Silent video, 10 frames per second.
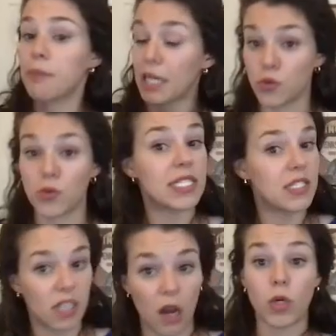By
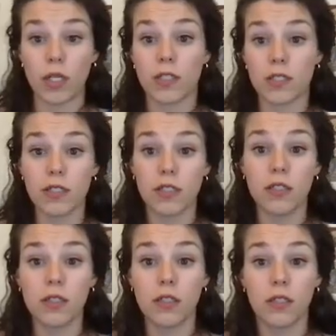grace, not works.
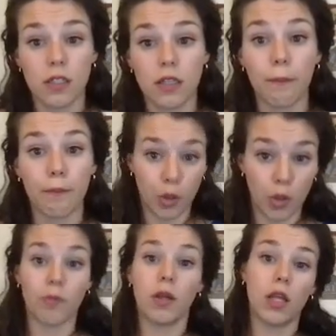
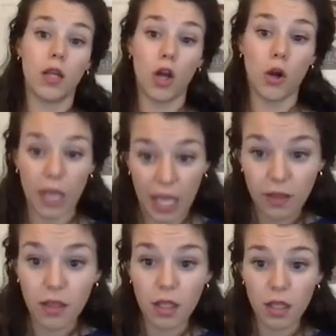Boom. Okay.